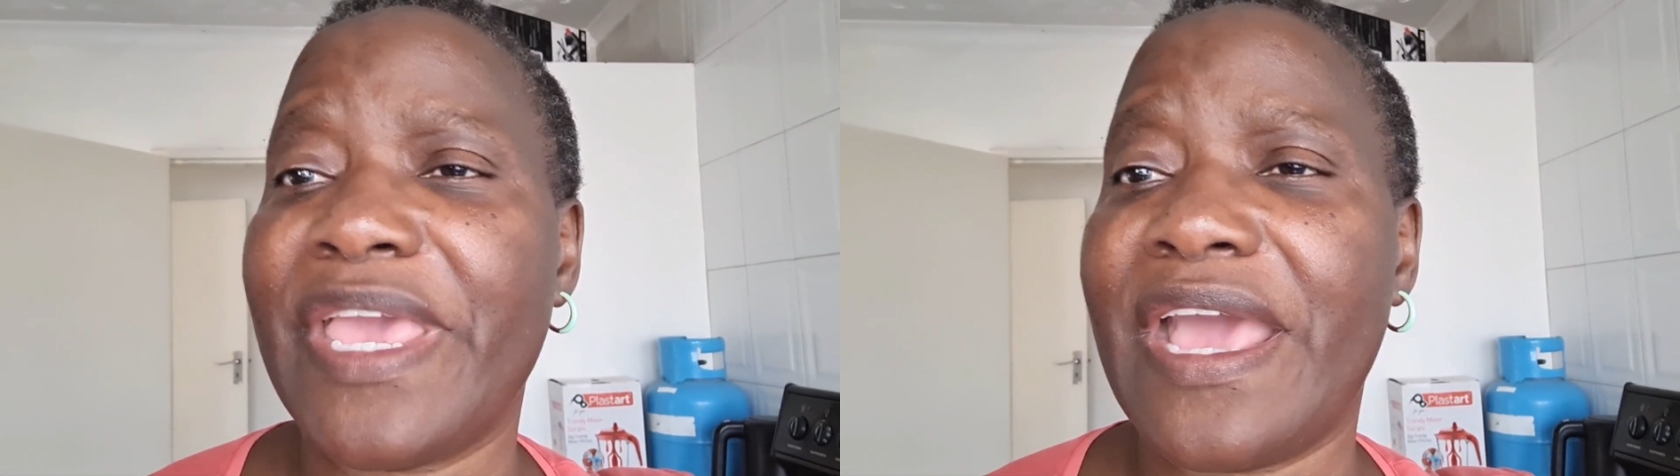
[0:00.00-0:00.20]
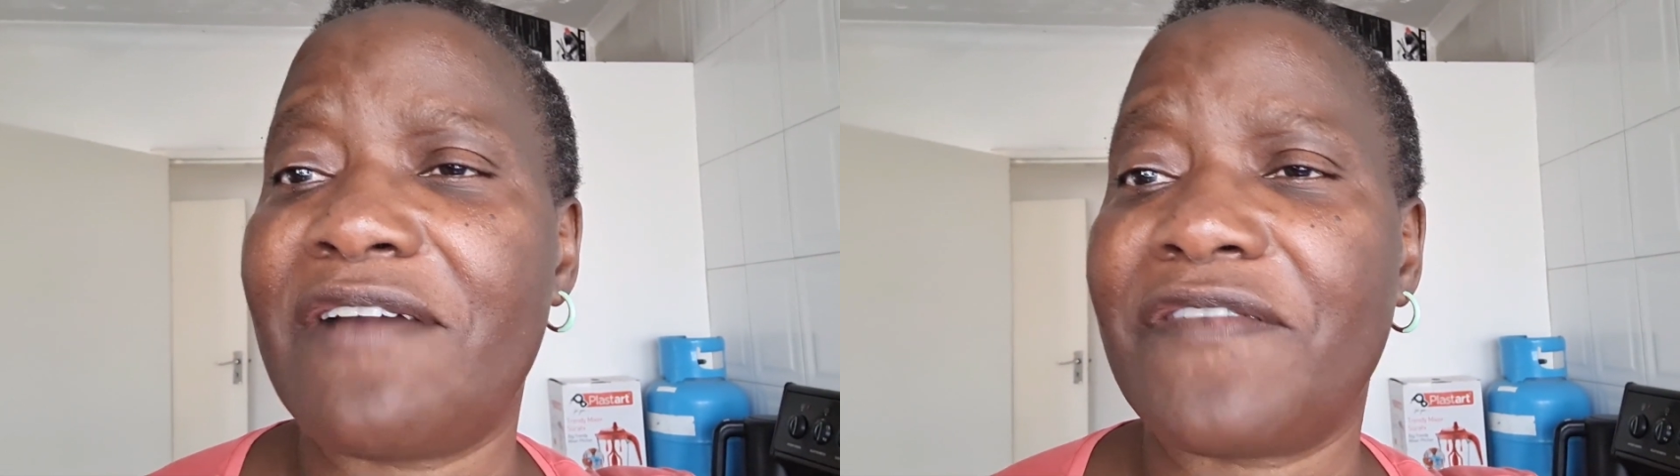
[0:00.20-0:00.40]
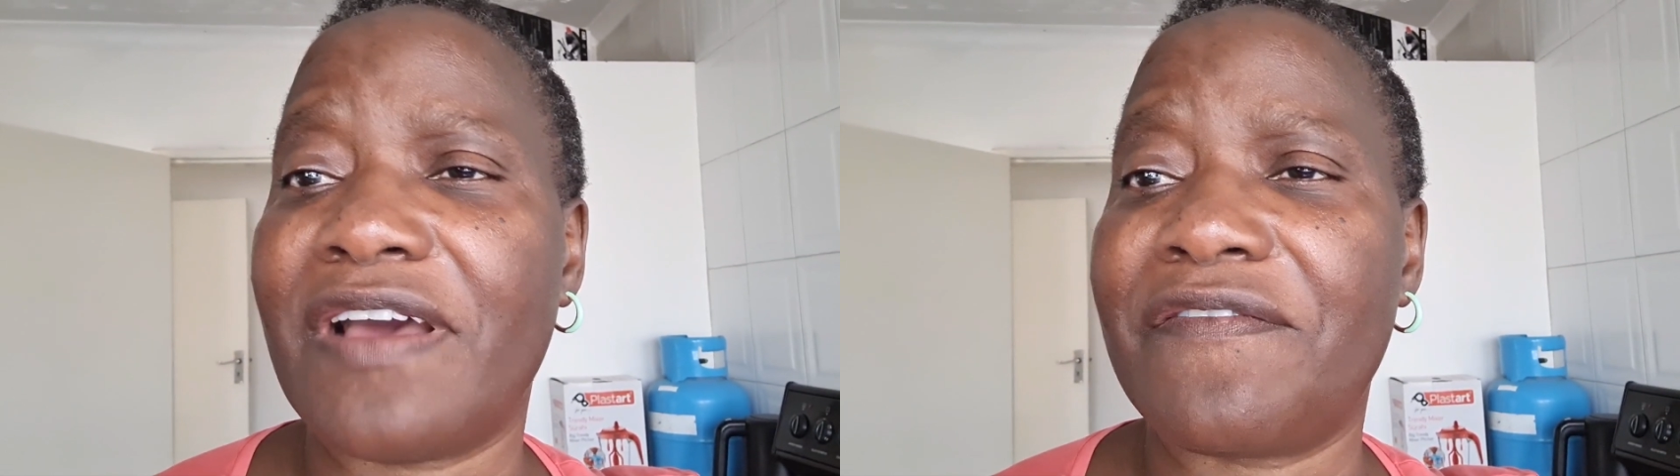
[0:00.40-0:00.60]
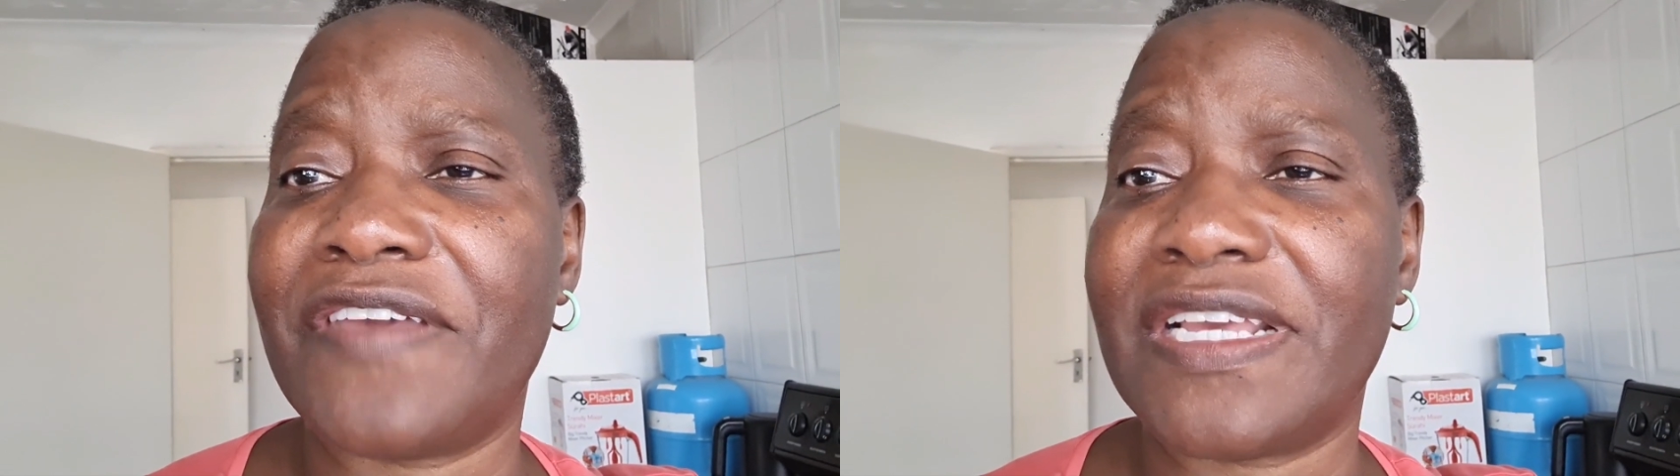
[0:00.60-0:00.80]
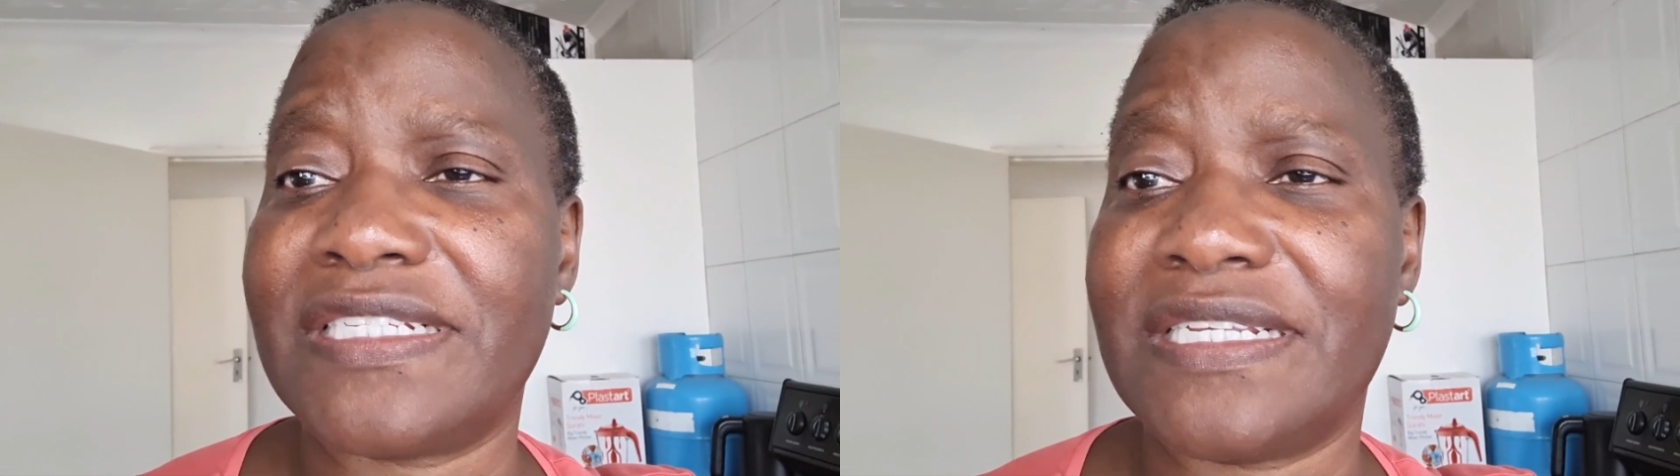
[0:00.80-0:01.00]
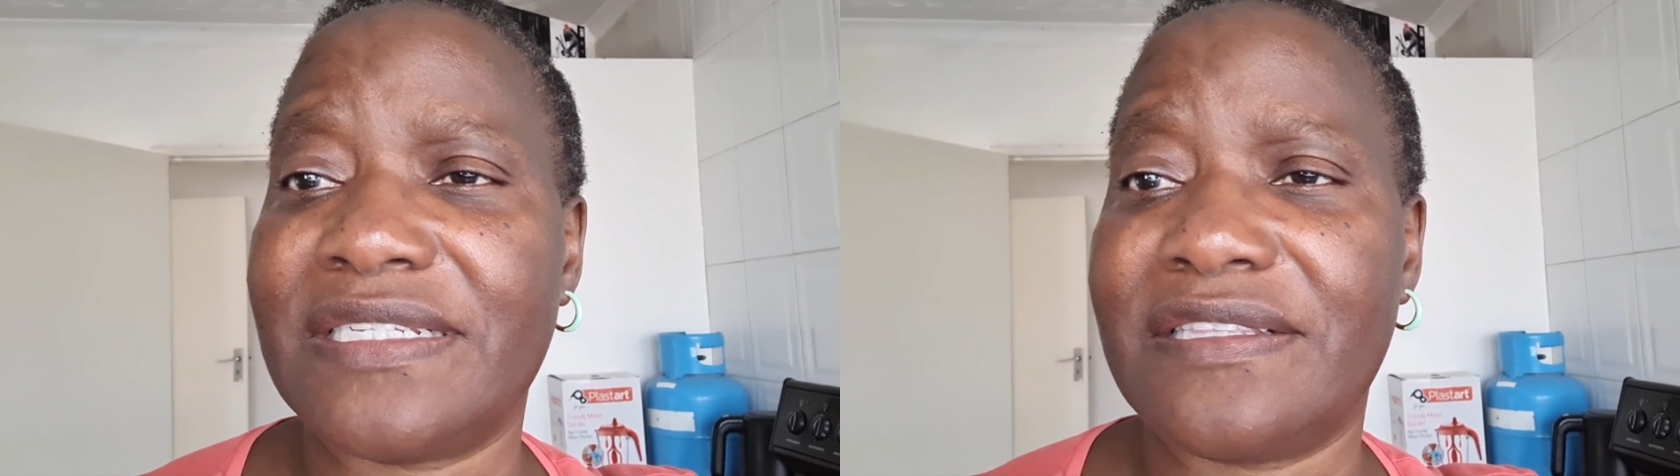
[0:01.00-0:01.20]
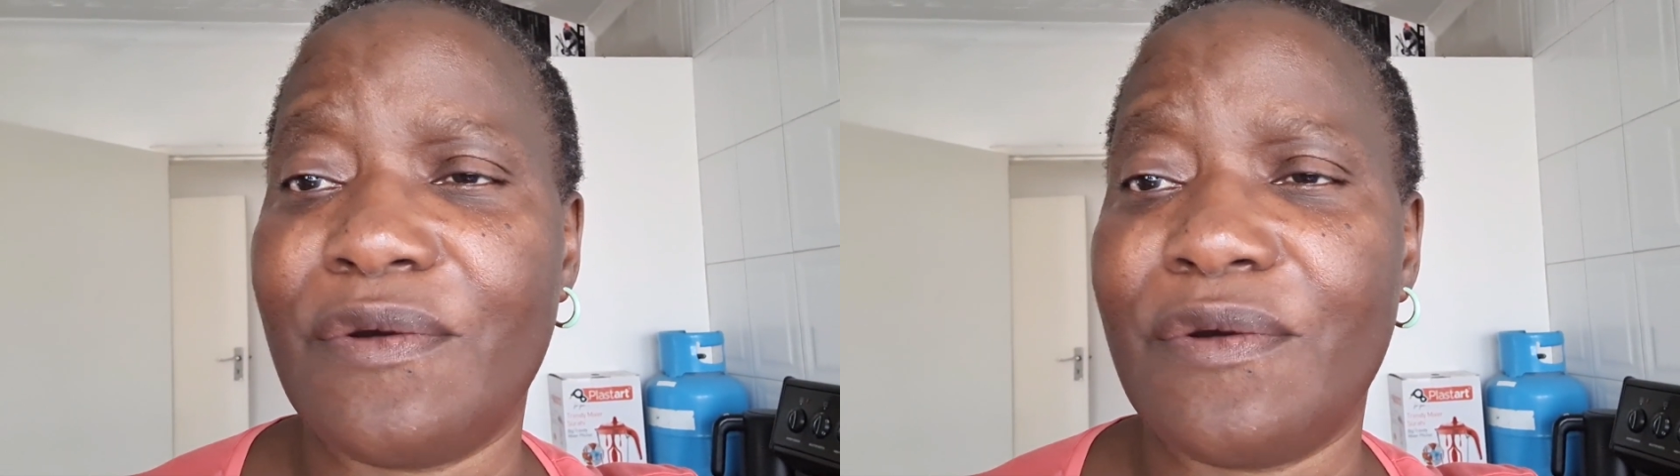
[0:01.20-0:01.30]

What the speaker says: may have affected